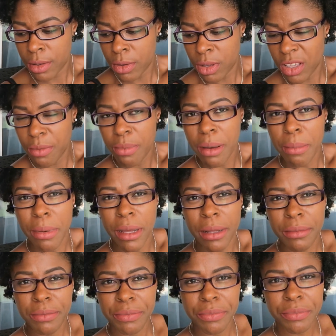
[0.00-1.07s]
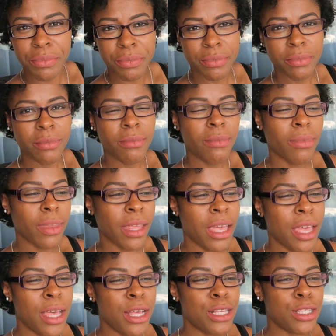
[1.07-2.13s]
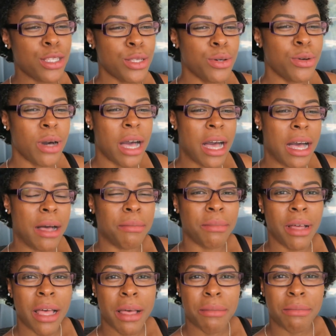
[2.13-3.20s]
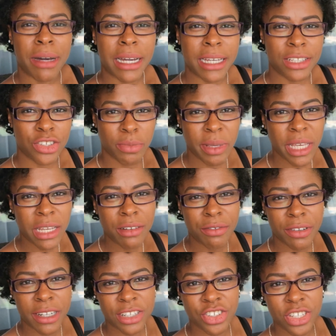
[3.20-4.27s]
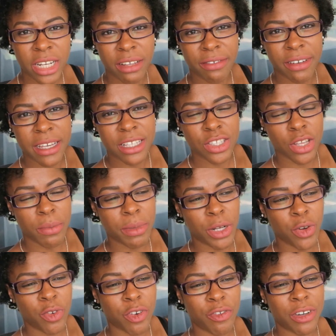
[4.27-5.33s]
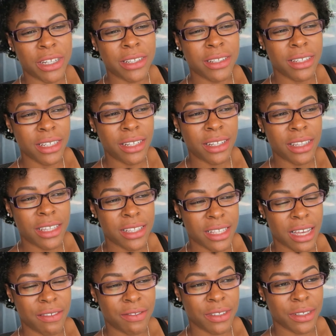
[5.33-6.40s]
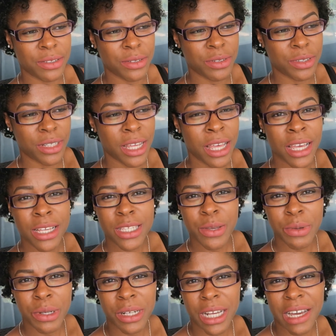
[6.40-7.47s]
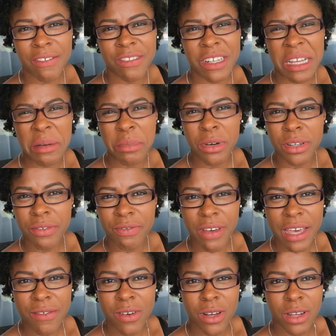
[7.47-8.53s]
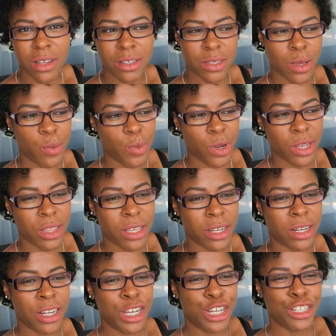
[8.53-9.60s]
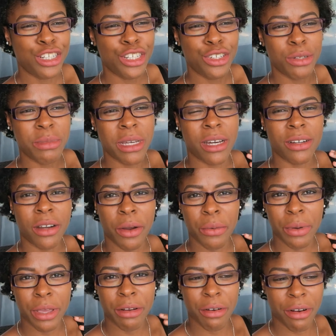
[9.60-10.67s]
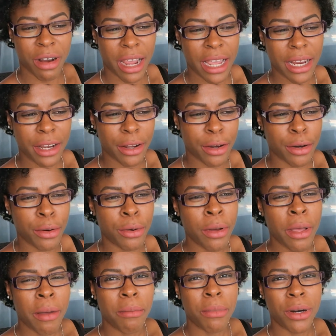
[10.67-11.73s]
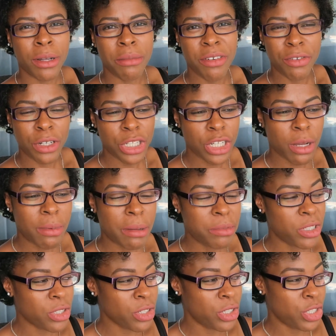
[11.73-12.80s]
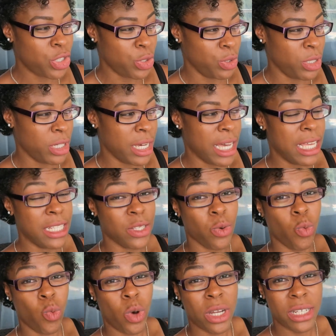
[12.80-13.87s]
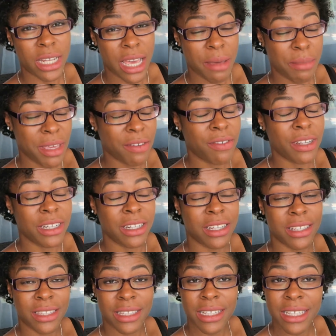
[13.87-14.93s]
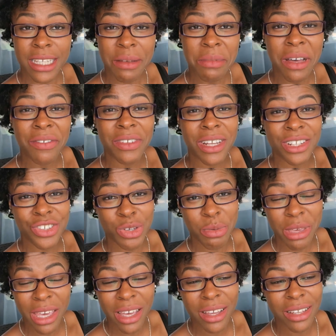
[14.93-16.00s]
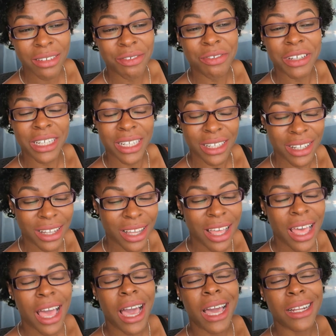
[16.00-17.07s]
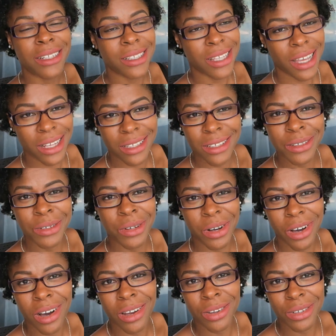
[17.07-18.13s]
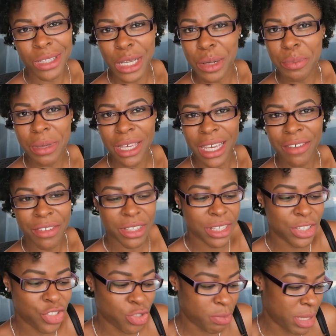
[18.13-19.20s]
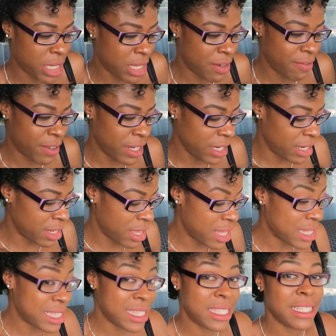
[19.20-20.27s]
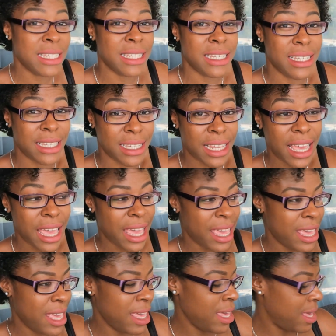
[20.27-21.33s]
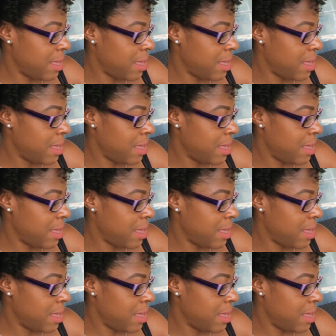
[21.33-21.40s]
Go give Papa. So my Jamaican friend Jennifer is coming over for dinner this afternoon. So we're gonna have dinner about 5 o'clock somewhere there. She should be on her way right now. But before she comes, I'm just gonna show you guys what I make for dinner. Since I'm having a Jamaican for dinner, I just had to go all out and make everything Jamaican for dinner today.